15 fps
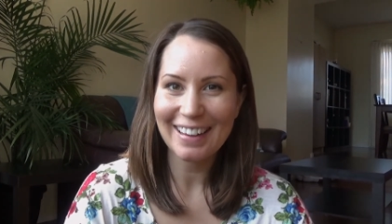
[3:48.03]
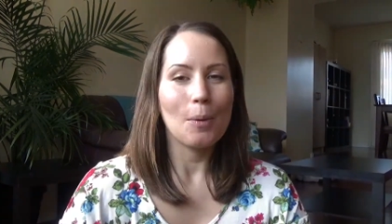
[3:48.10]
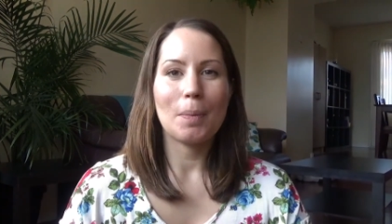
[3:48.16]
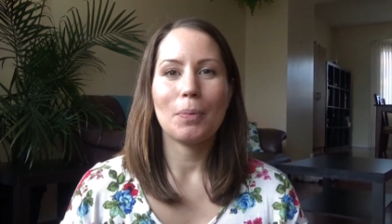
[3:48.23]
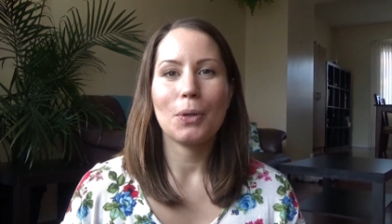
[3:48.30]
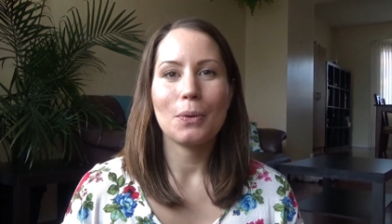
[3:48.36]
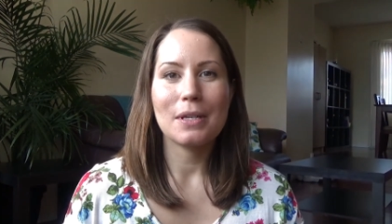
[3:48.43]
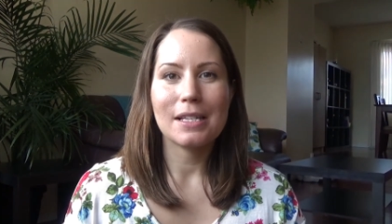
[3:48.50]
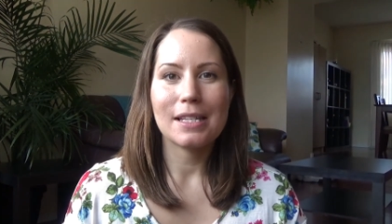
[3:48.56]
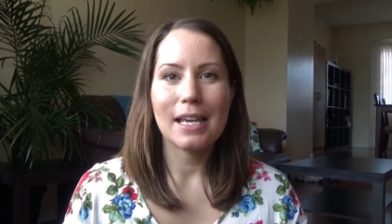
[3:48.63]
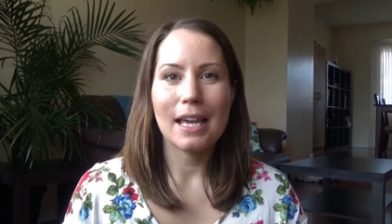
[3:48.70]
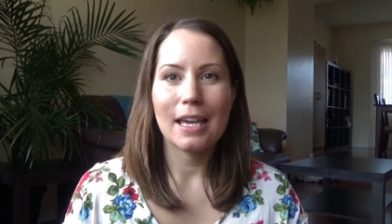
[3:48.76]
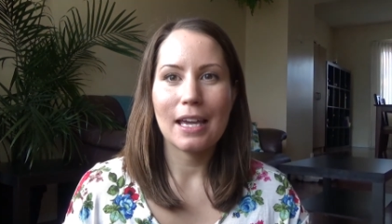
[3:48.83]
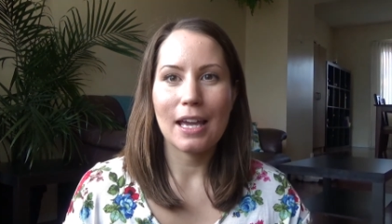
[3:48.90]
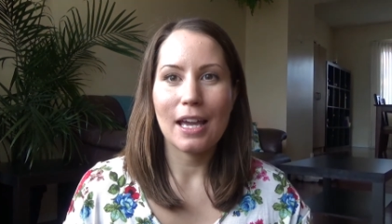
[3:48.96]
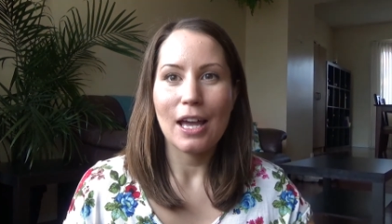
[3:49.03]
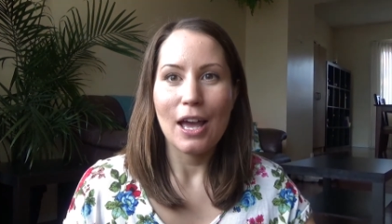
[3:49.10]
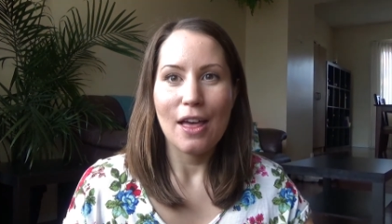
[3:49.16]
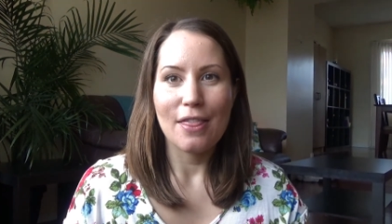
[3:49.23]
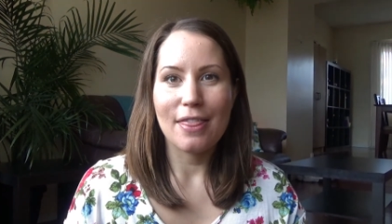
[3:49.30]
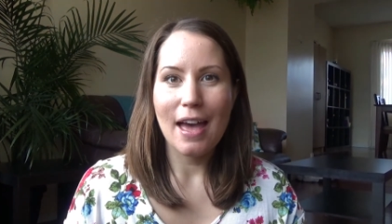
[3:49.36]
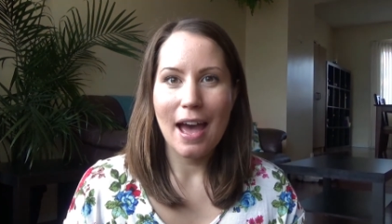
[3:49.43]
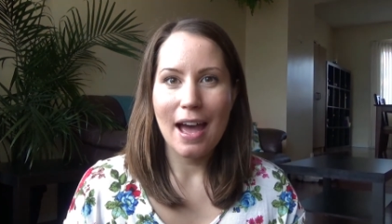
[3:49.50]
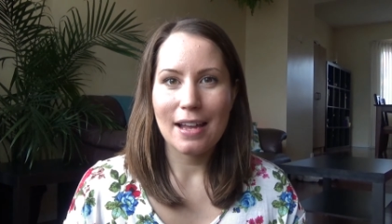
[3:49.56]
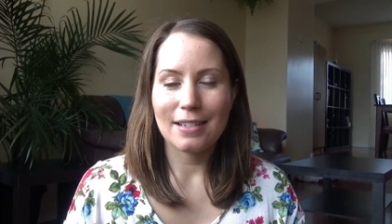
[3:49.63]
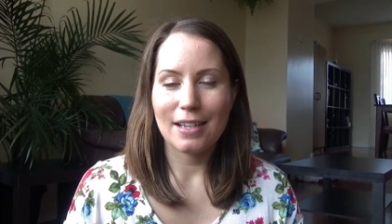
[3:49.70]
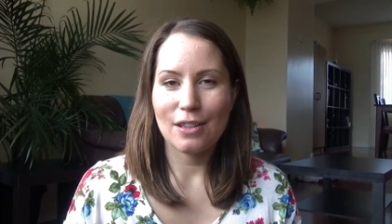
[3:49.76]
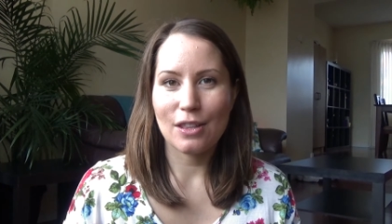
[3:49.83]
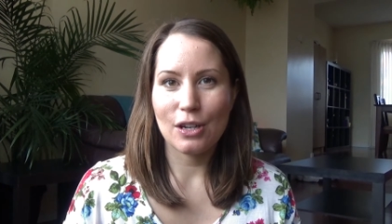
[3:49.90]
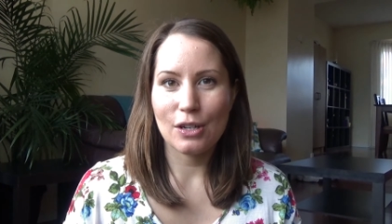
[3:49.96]
People always say
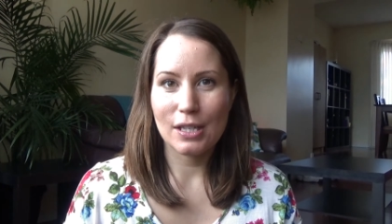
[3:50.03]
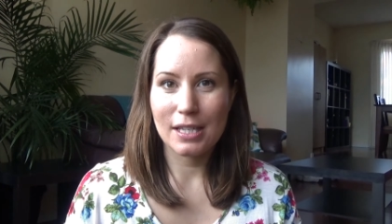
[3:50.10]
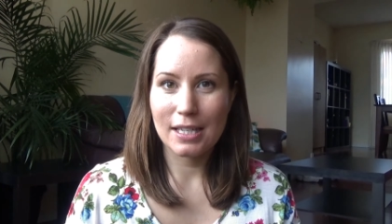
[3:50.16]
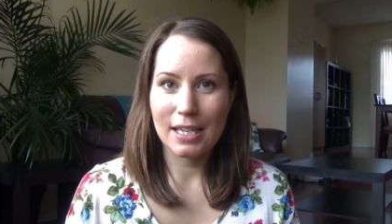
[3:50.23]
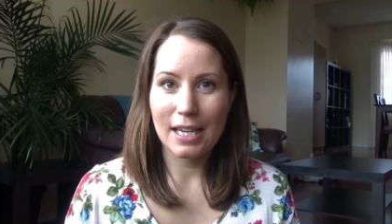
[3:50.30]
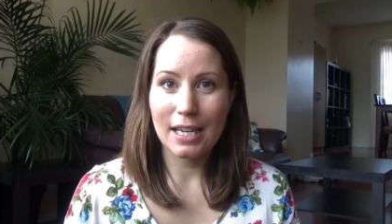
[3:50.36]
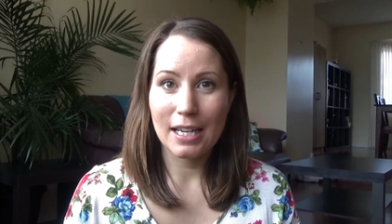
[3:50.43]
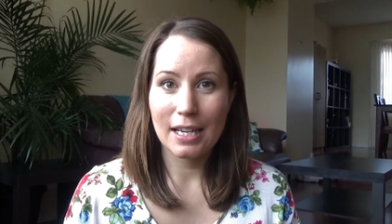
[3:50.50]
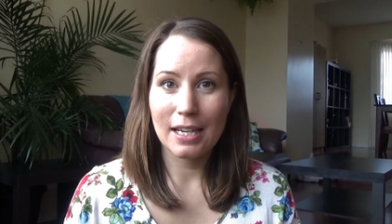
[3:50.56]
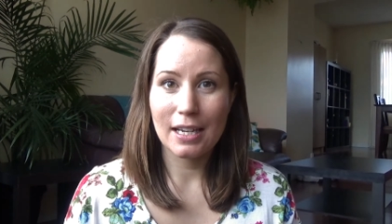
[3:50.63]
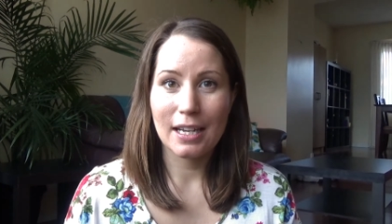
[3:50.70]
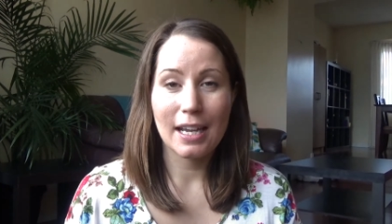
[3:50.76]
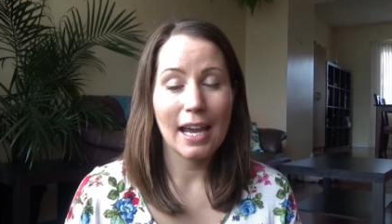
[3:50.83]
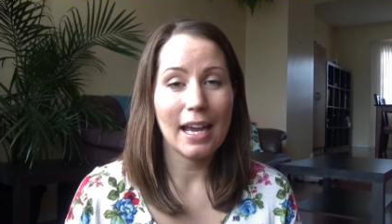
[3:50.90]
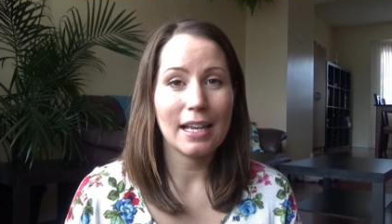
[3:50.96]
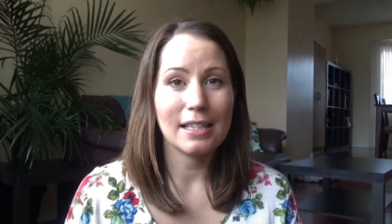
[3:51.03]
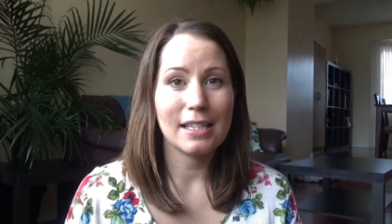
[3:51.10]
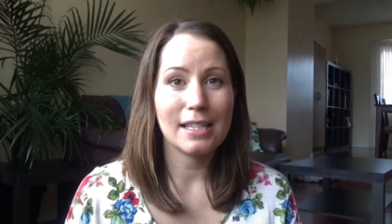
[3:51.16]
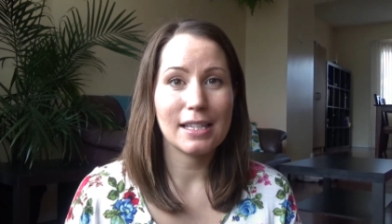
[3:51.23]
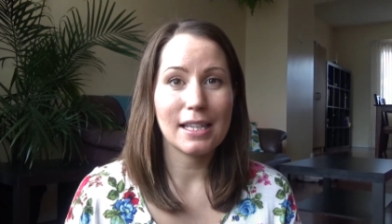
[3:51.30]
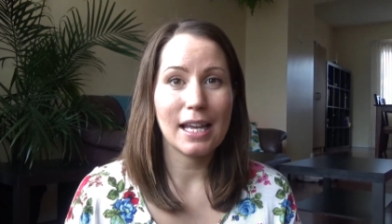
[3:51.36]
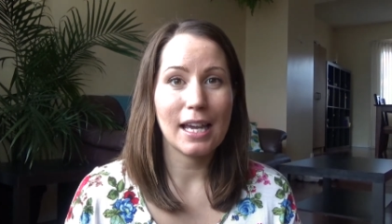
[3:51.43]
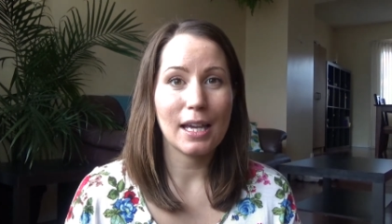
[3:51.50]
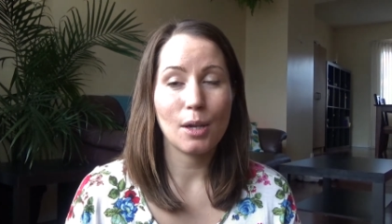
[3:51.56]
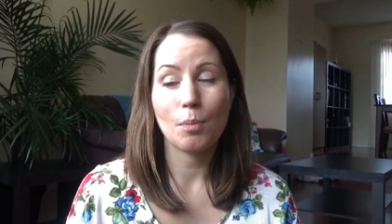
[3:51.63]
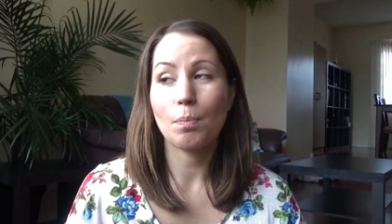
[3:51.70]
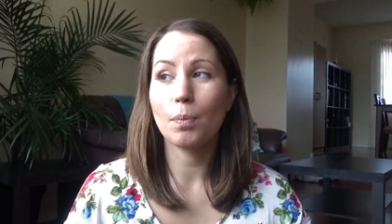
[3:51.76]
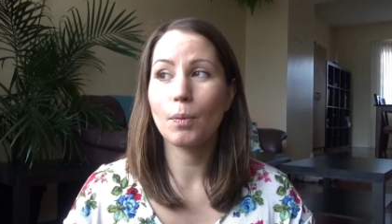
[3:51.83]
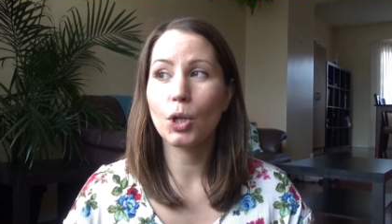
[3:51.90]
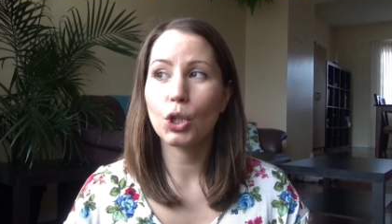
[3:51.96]
that their skin gets
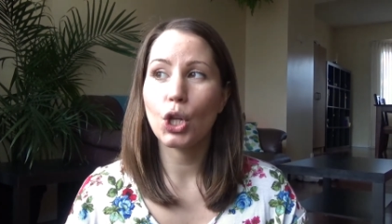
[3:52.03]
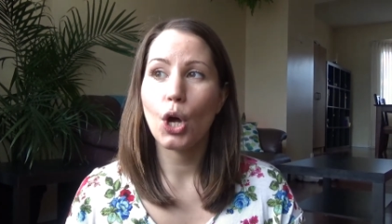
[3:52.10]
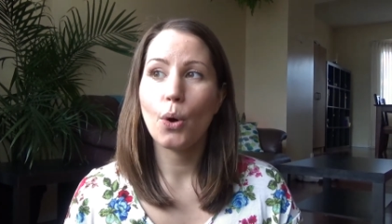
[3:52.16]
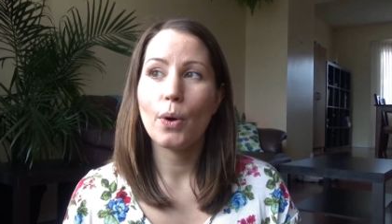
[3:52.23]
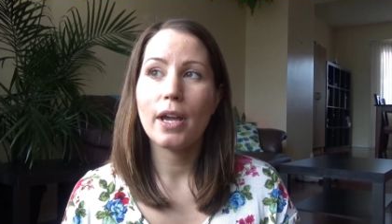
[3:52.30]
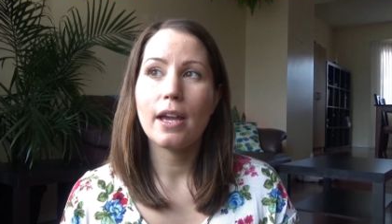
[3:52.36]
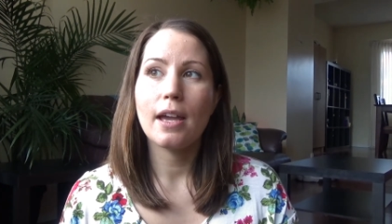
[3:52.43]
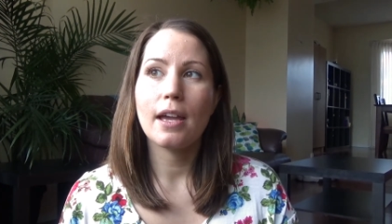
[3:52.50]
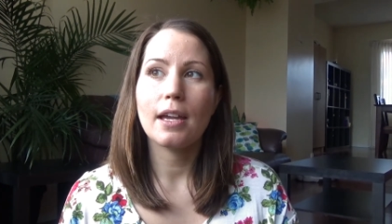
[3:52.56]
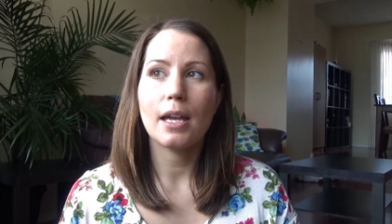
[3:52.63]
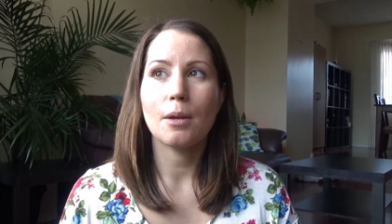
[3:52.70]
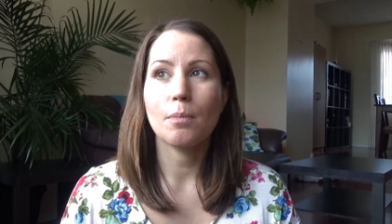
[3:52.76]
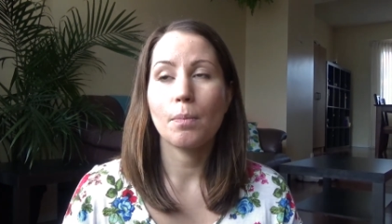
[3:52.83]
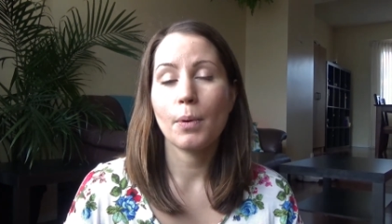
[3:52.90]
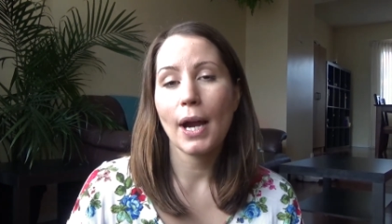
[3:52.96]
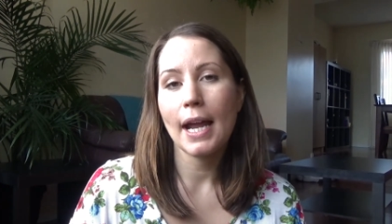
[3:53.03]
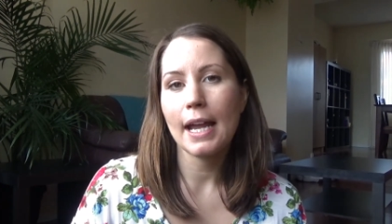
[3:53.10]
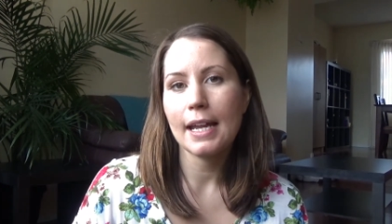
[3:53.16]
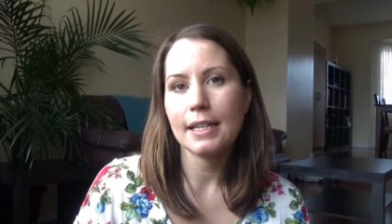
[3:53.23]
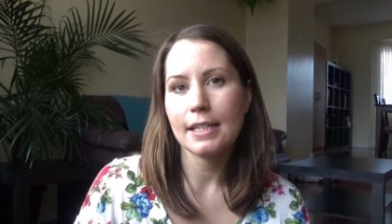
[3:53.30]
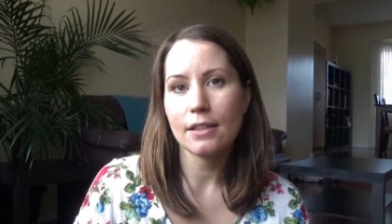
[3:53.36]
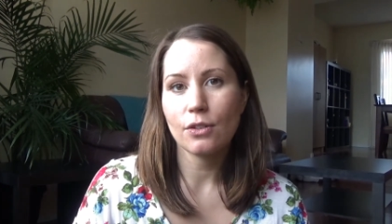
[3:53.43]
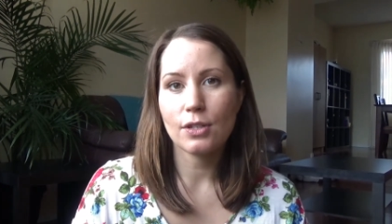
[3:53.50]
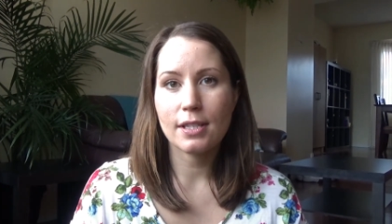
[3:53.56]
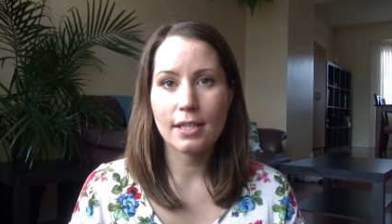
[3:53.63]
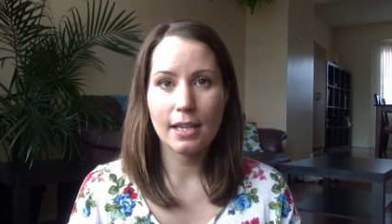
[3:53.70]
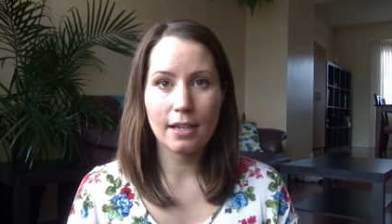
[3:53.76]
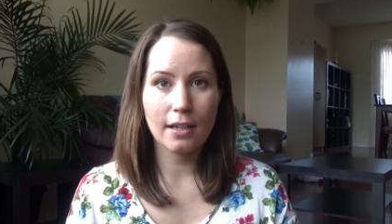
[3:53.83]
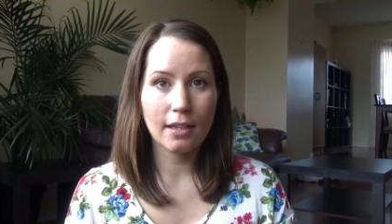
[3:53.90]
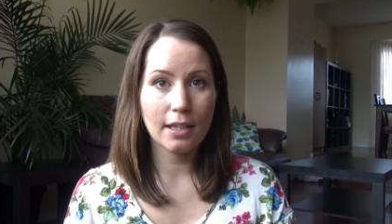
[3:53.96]
like glowing and bright and their
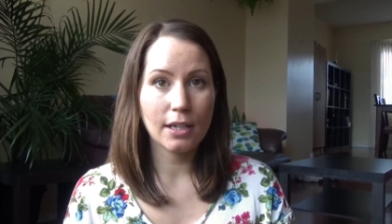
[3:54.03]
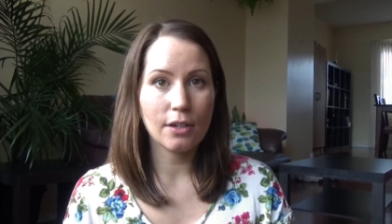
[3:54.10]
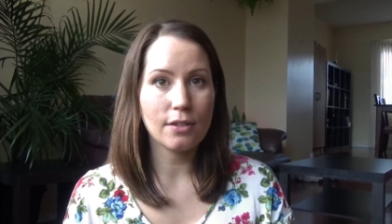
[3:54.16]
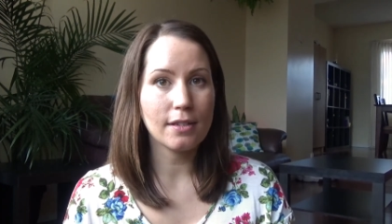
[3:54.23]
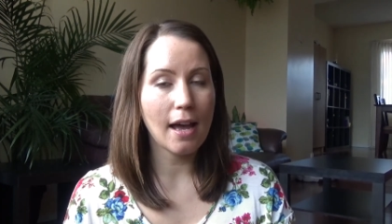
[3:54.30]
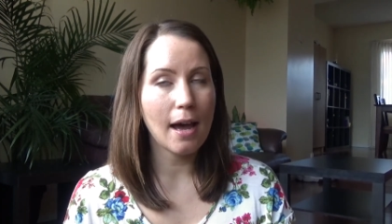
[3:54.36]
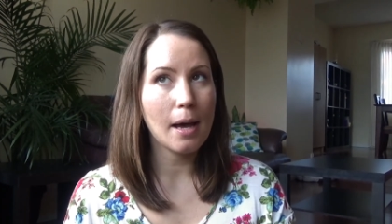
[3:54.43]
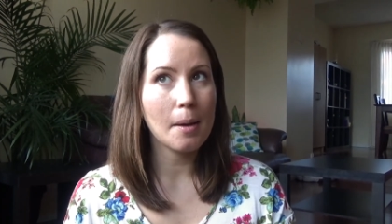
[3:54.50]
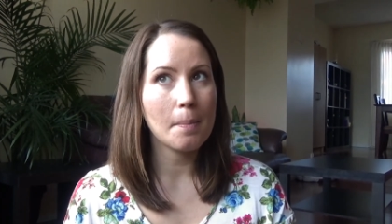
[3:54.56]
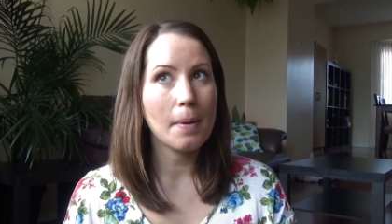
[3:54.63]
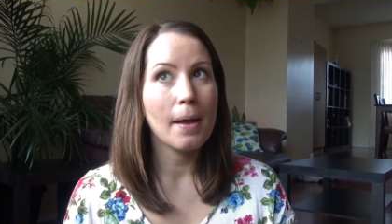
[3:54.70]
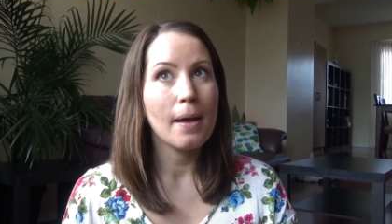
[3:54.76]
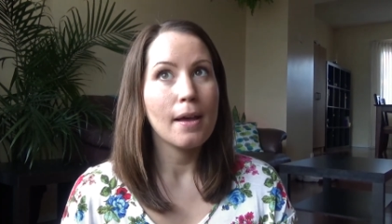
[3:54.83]
skin clears up.